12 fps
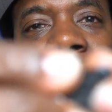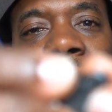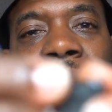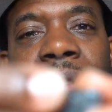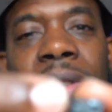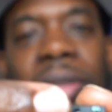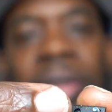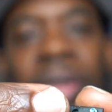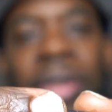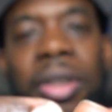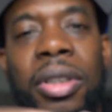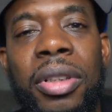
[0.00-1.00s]
to it.
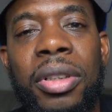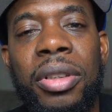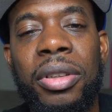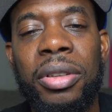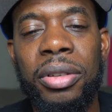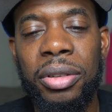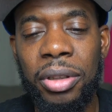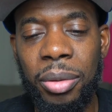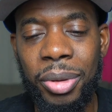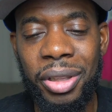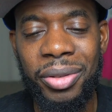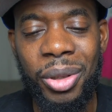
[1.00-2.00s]
I'm
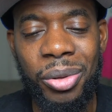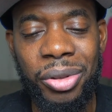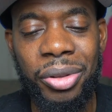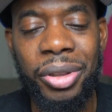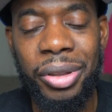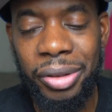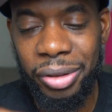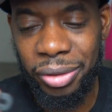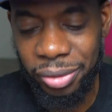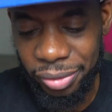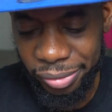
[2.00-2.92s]
gonna leave those on there, so